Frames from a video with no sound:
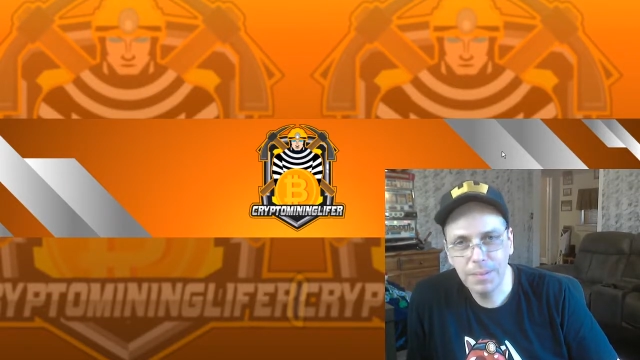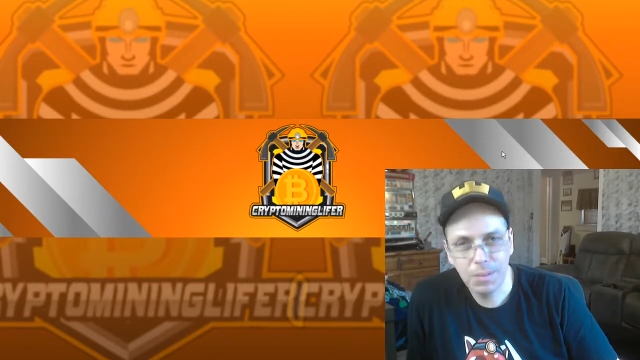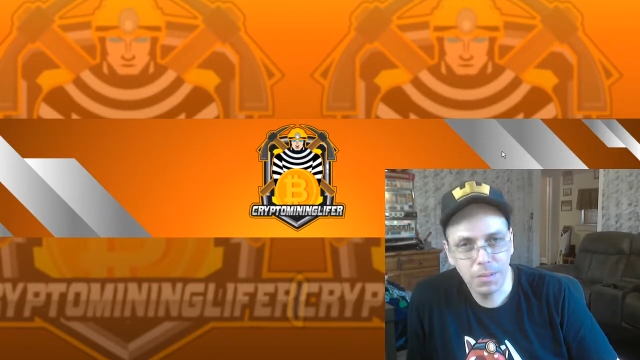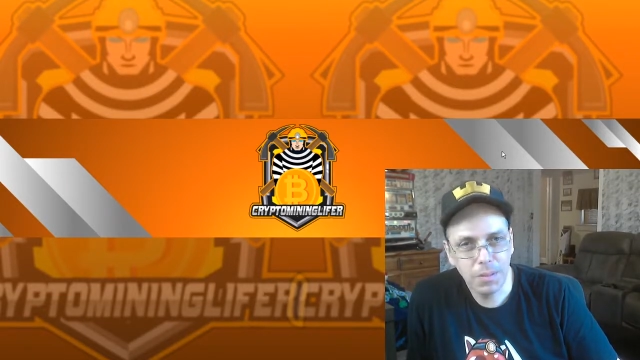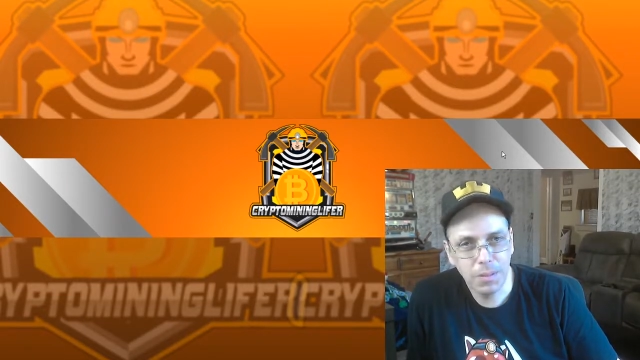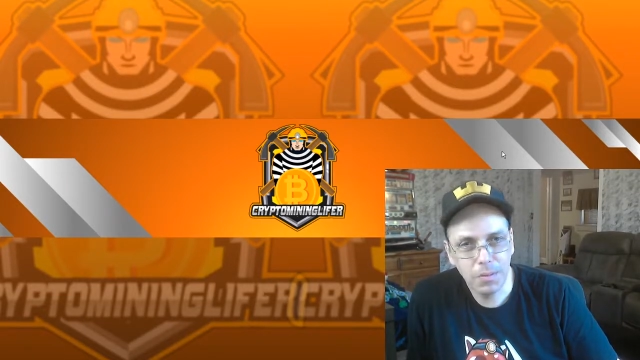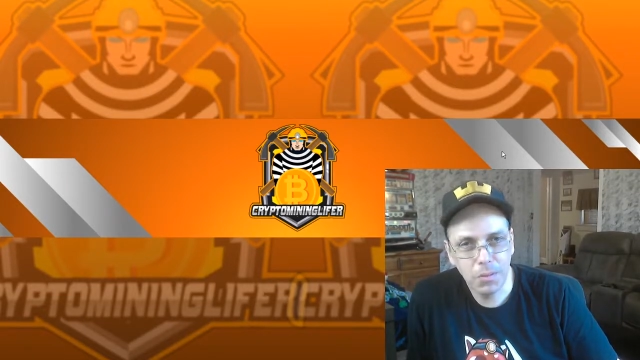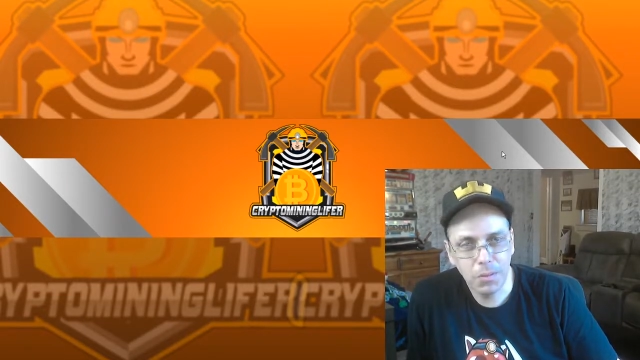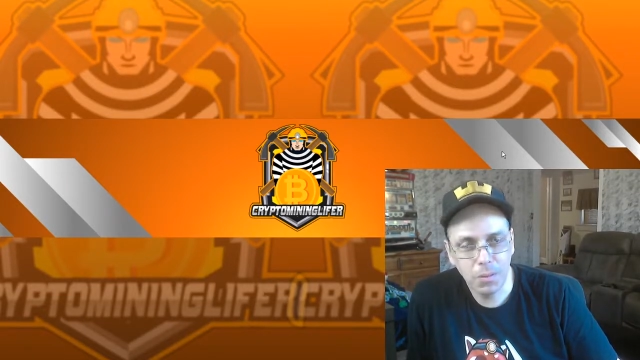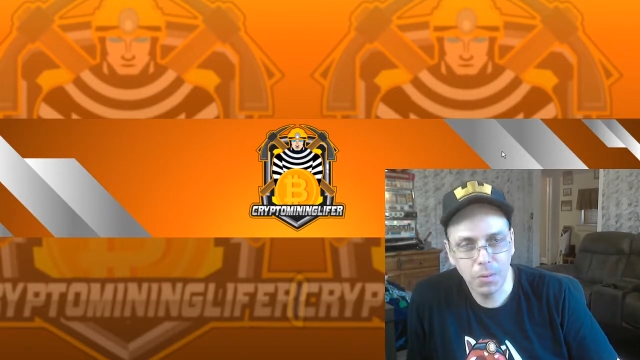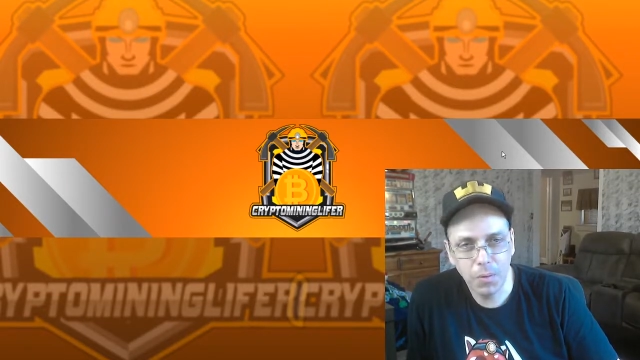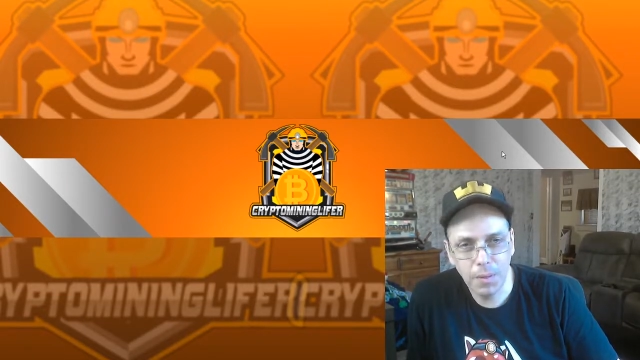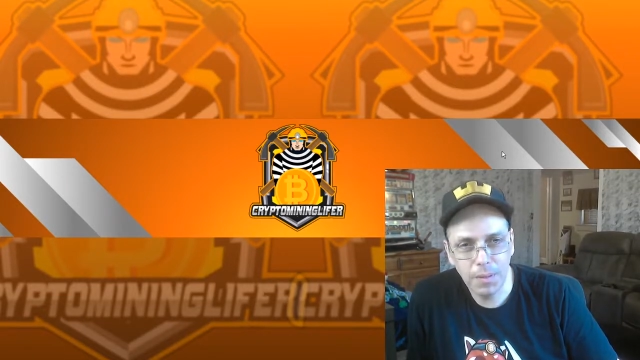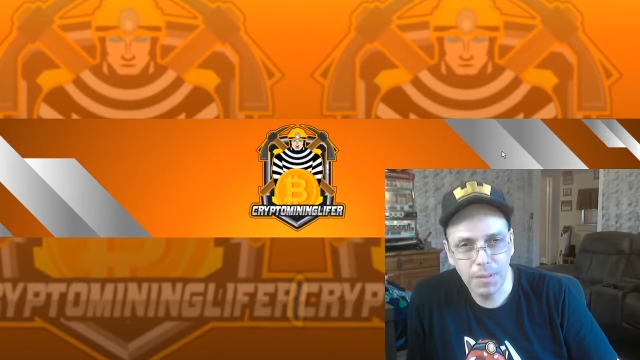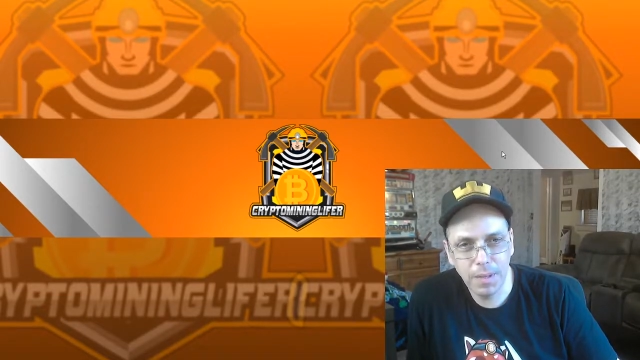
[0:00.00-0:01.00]
it's a
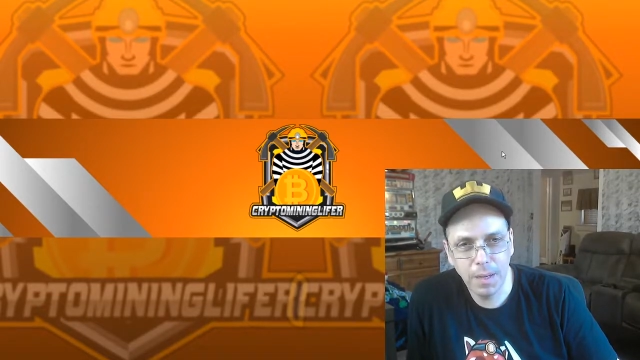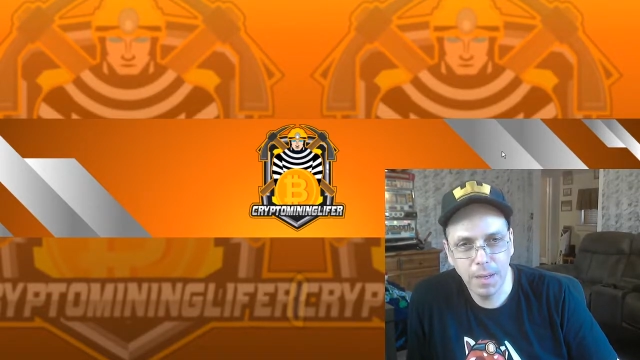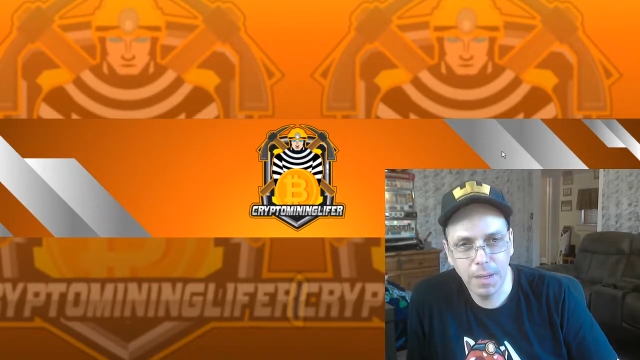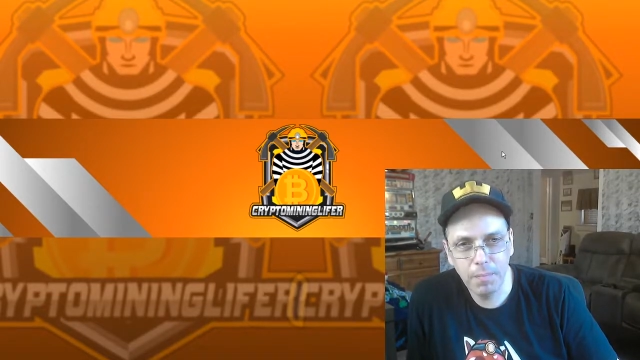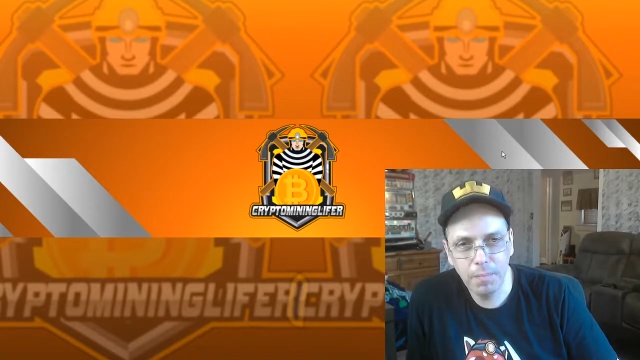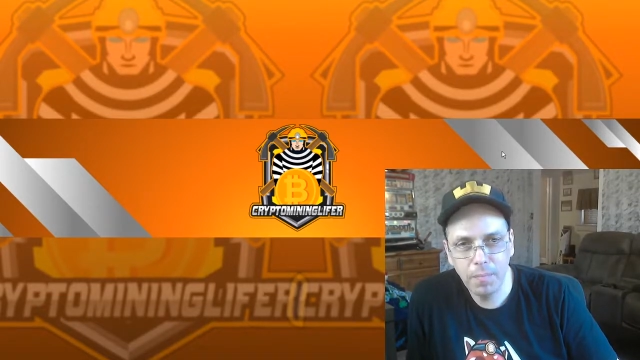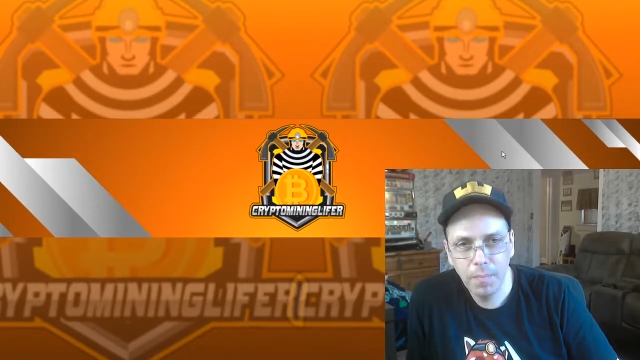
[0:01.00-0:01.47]
great time